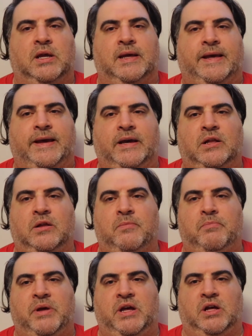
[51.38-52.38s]

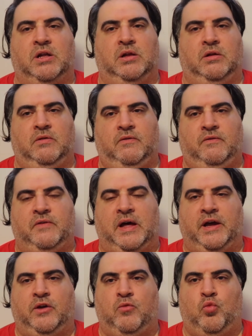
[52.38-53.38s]
Kill Bill
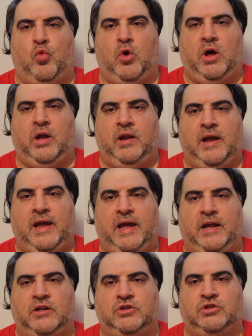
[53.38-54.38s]
Volume 1
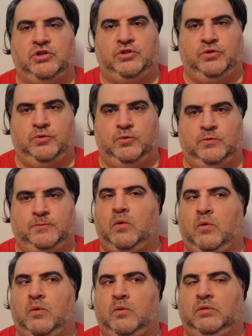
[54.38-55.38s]
and 2.
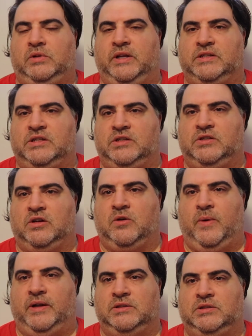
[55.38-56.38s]
This is a
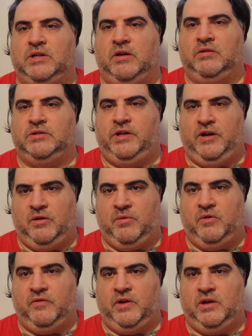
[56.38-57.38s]
Quentin Tarantino
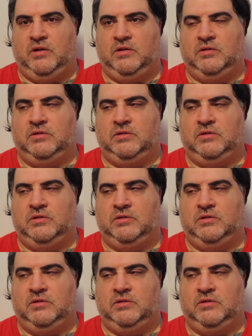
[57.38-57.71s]
movie.